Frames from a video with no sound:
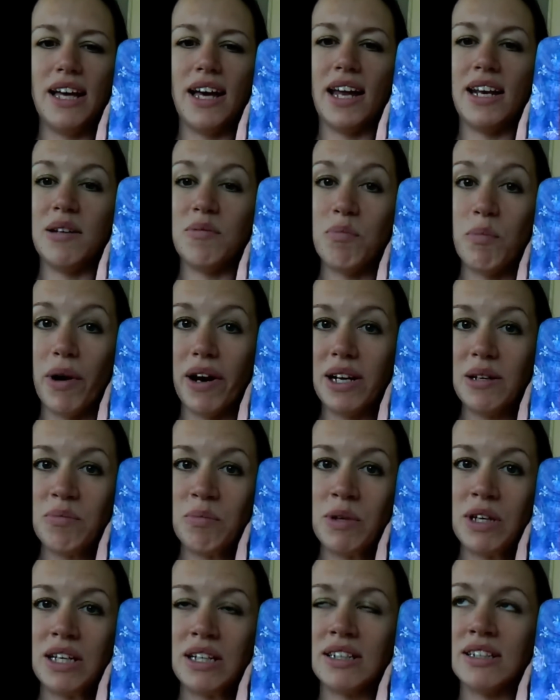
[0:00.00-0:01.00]
and it might
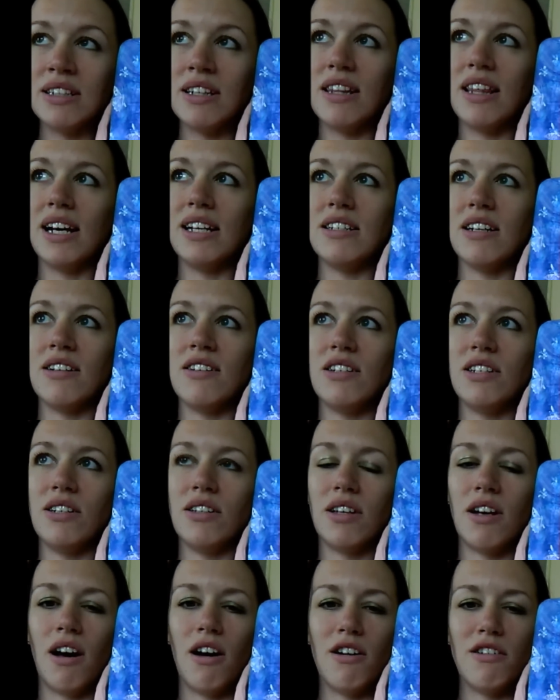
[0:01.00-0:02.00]
mean that
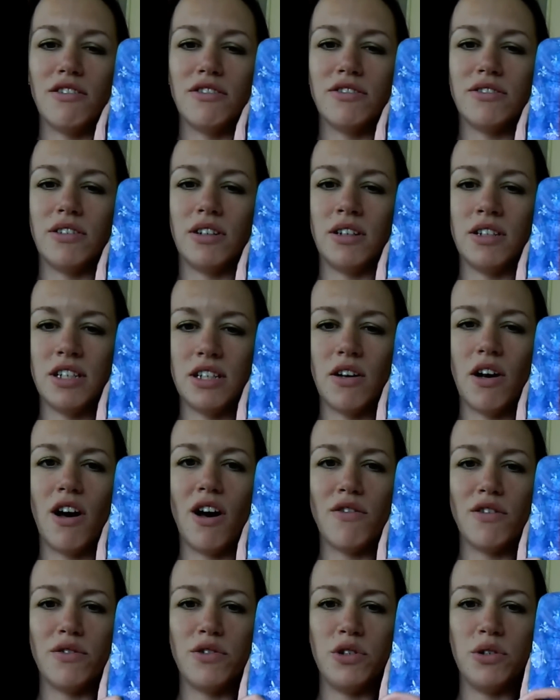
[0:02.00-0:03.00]
until
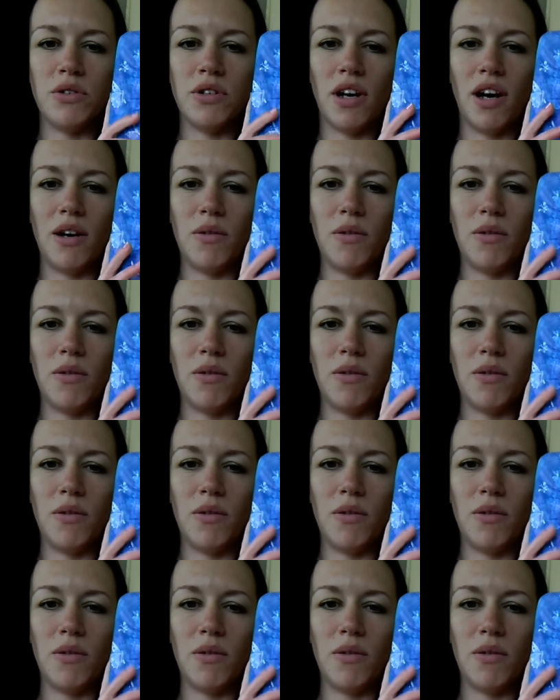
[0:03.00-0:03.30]
half of June